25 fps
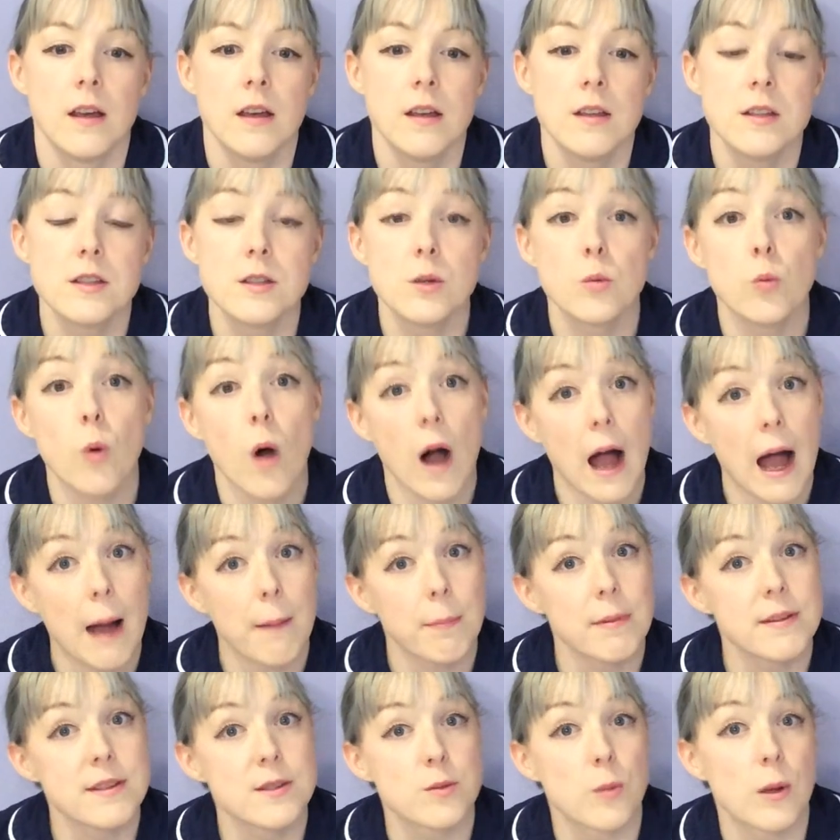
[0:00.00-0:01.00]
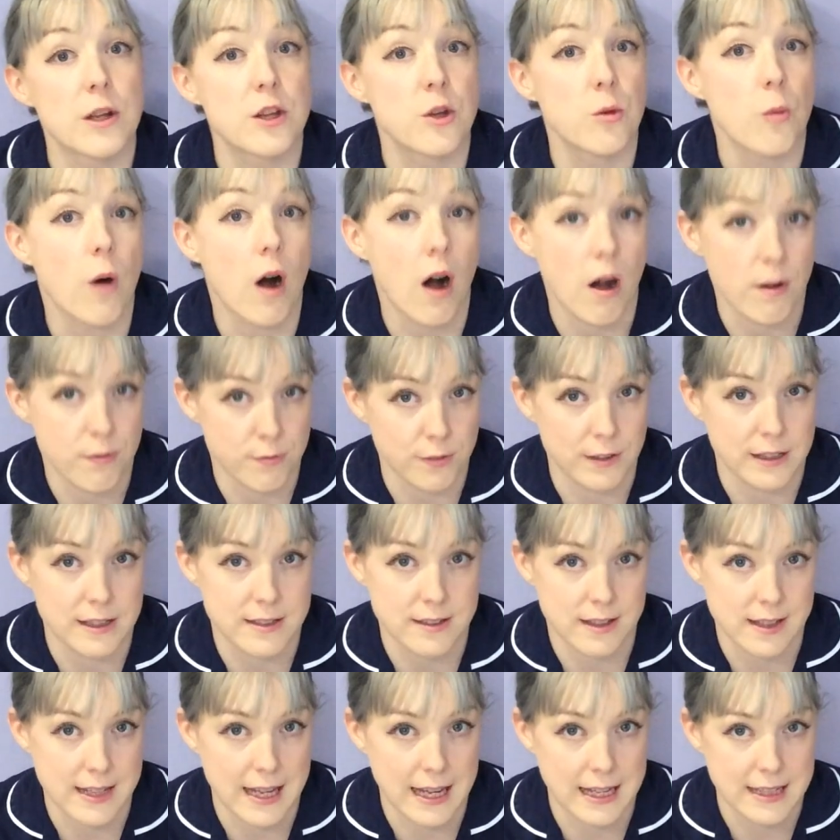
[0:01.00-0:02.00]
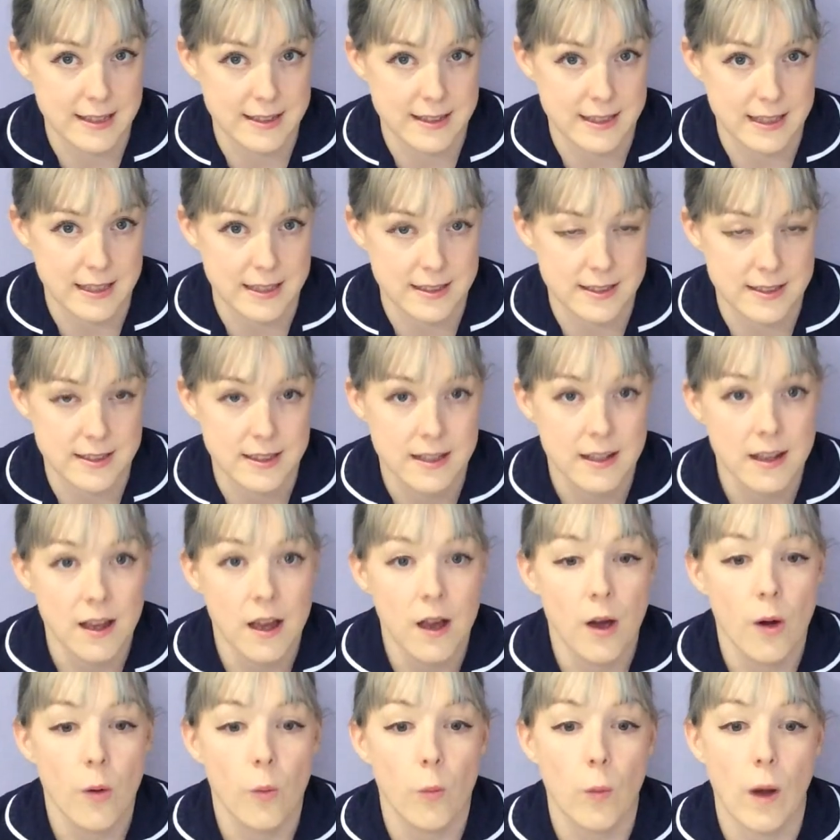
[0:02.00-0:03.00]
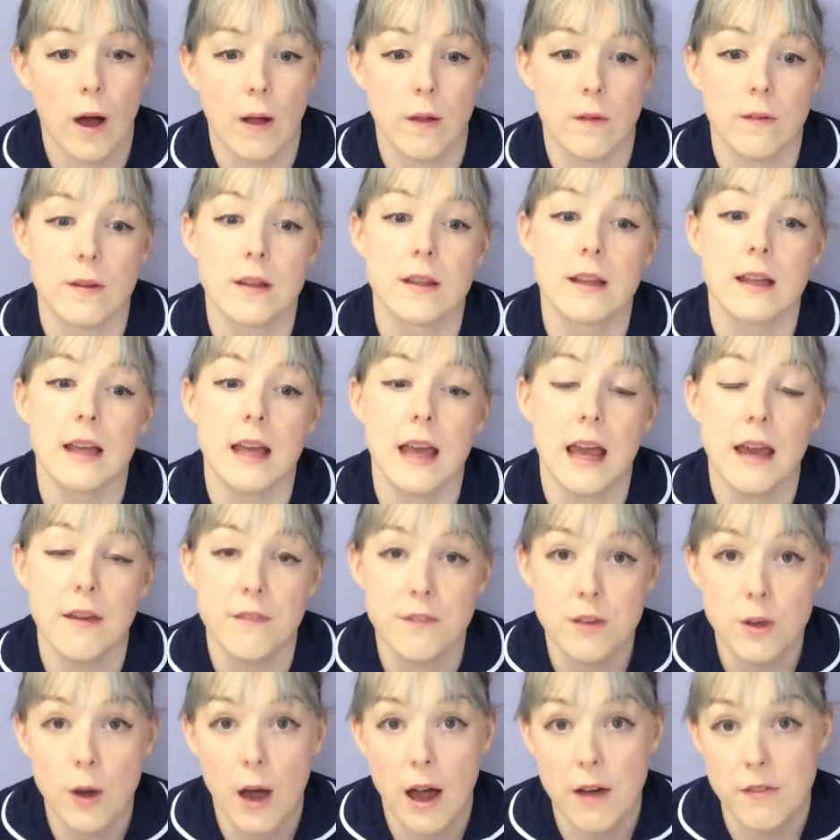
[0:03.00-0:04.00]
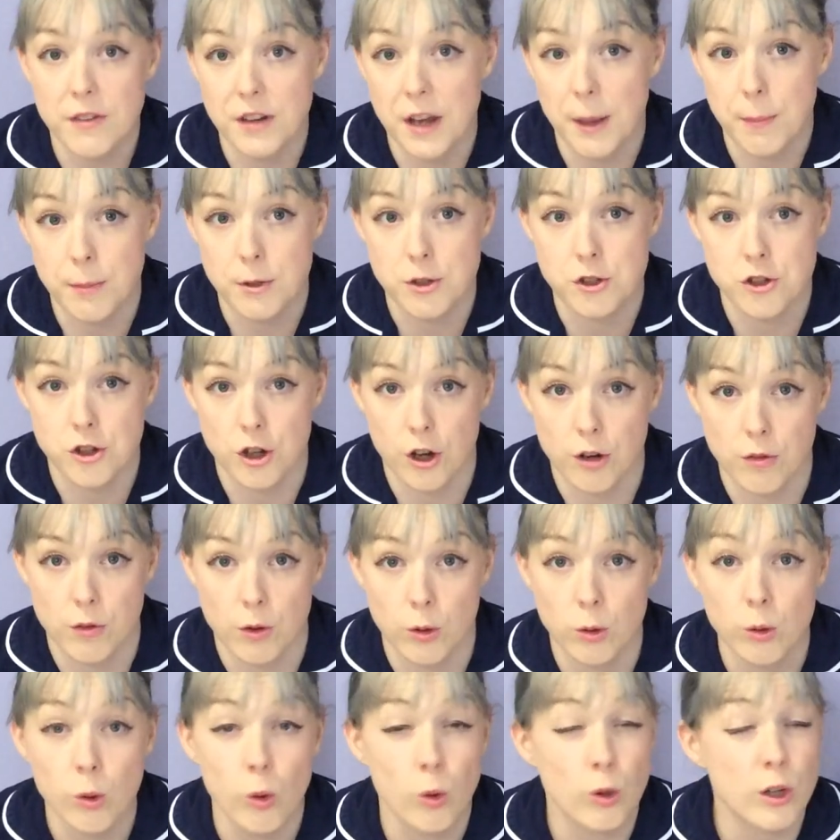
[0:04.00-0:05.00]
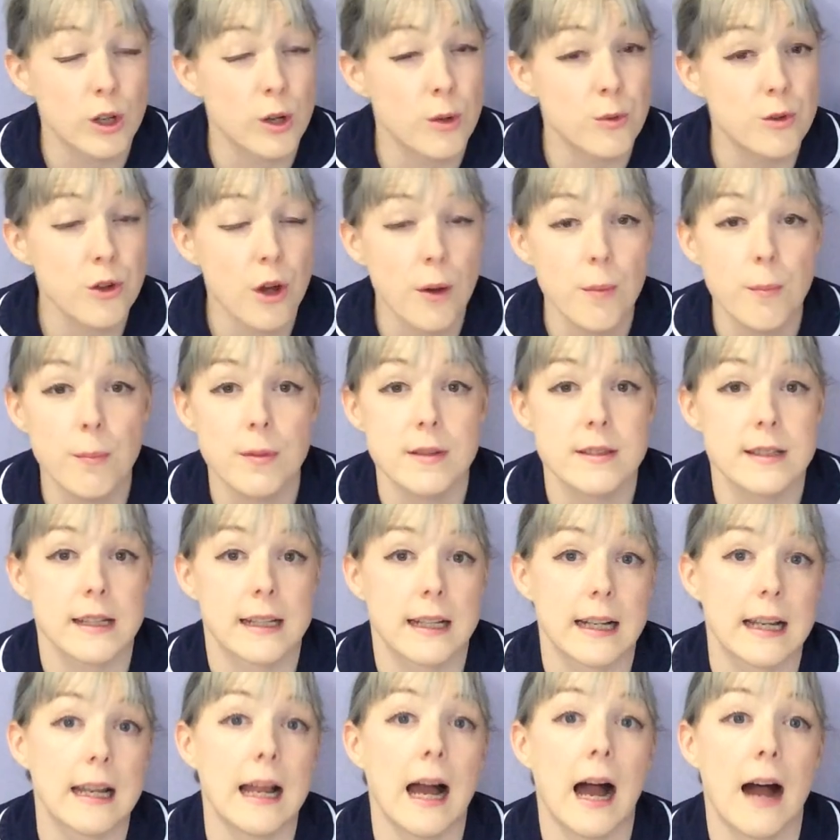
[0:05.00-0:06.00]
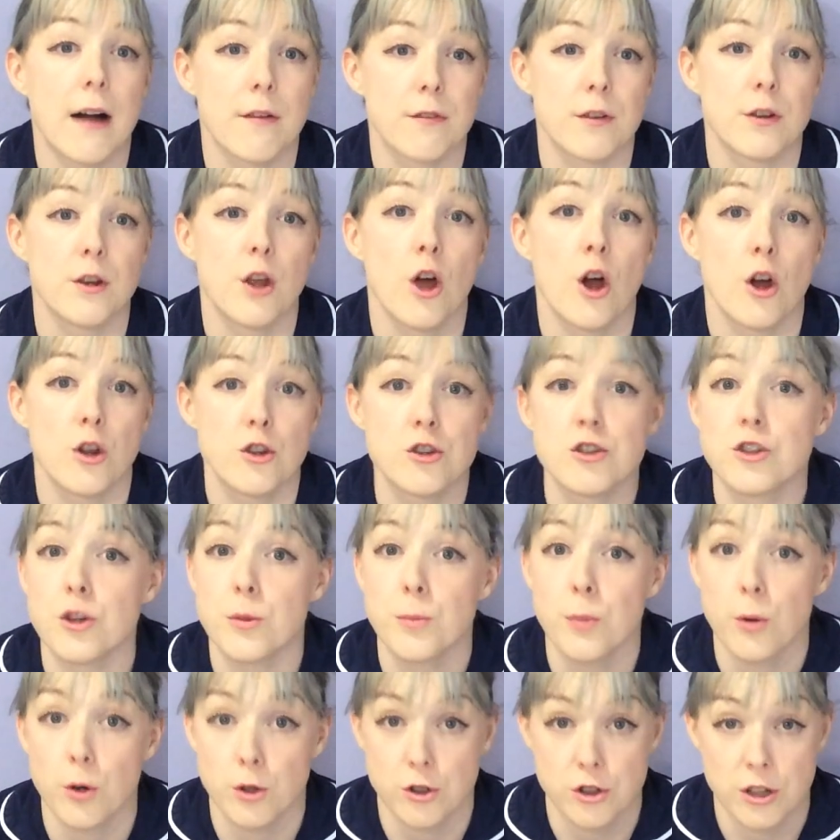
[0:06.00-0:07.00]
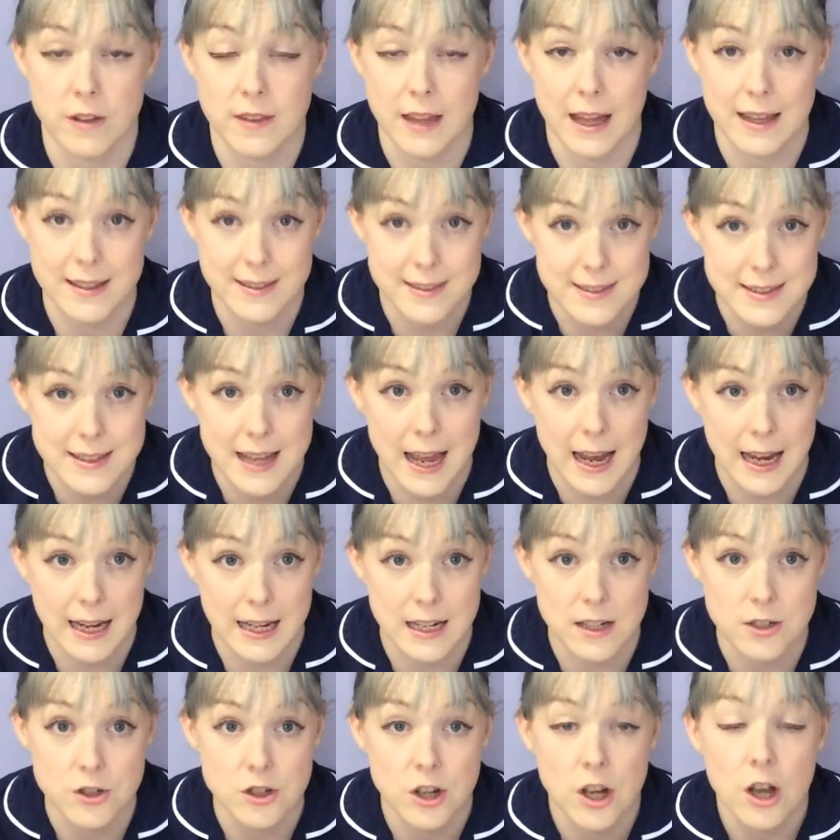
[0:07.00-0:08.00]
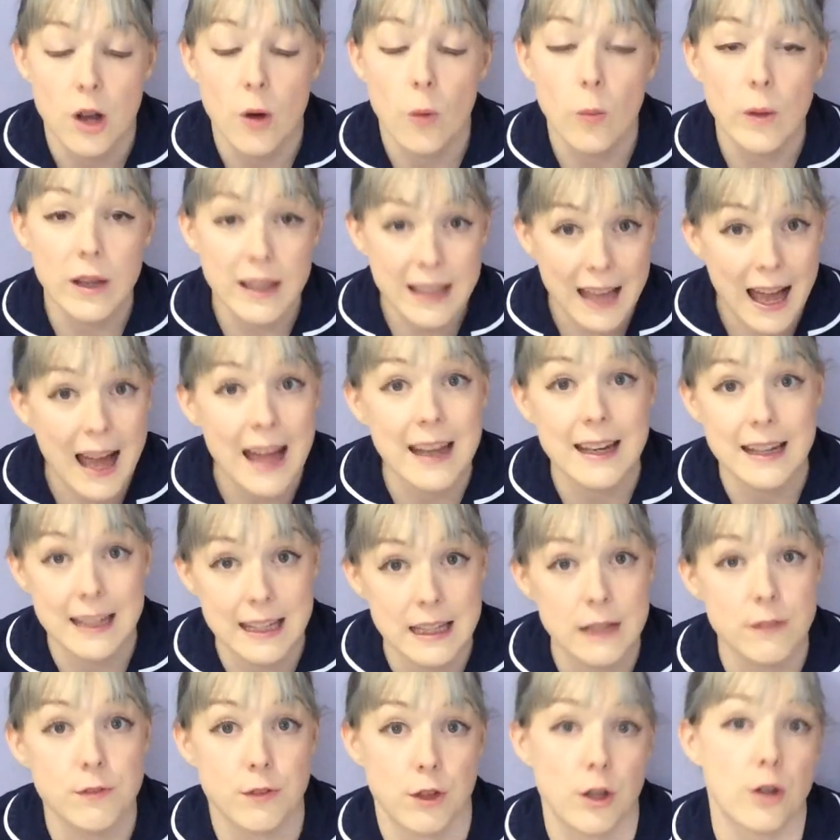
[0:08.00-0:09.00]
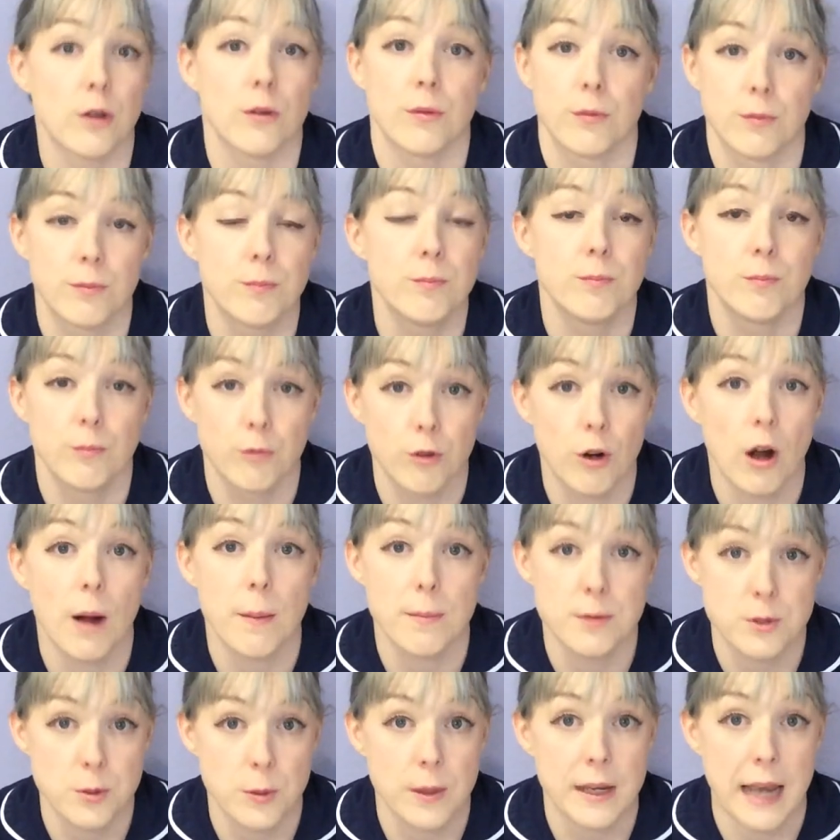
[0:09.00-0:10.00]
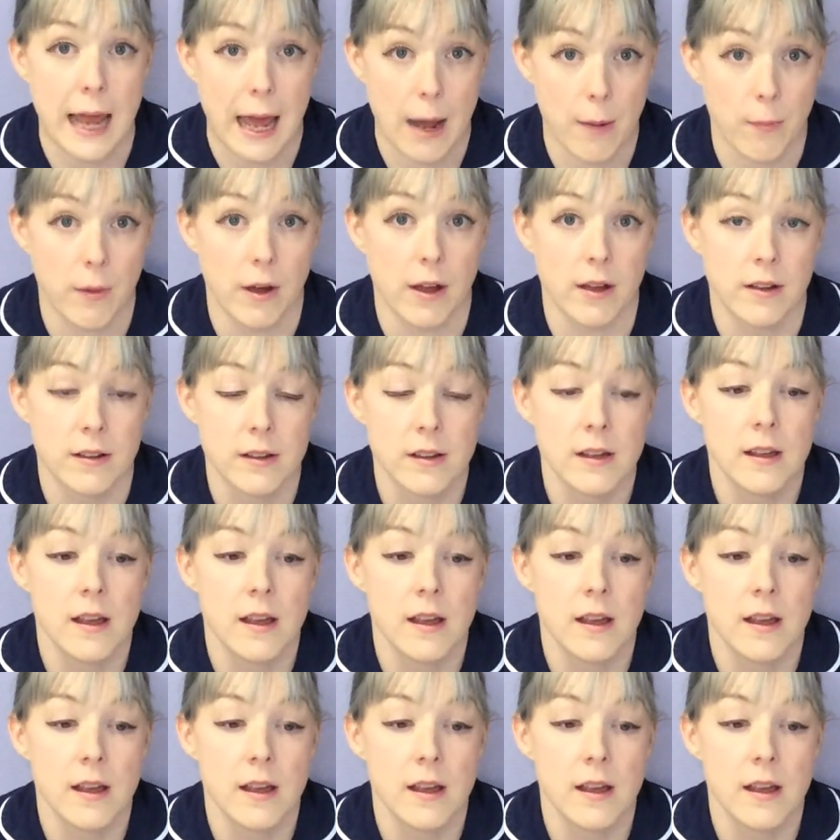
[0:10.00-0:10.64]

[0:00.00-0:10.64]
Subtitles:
So what happens when you are fully dilated? Well, if you have an epidural or you don't particularly have an urge to push at that stage, we can leave you for up to an hour.